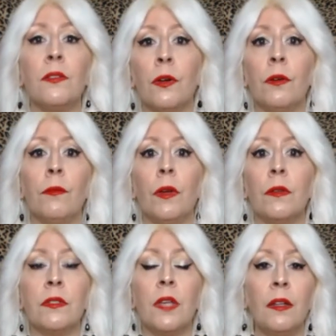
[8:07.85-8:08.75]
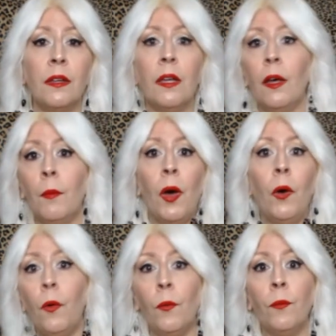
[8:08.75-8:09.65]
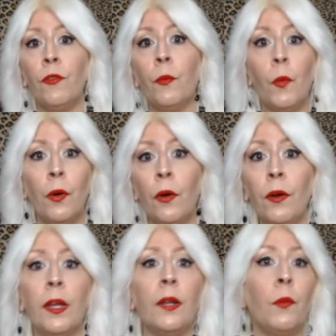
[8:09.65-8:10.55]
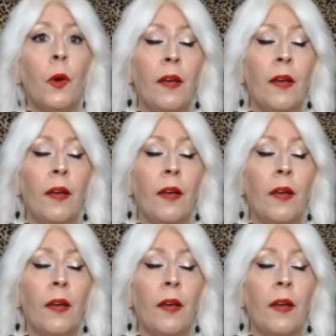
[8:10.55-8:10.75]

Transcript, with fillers: son can come home from work and whatever.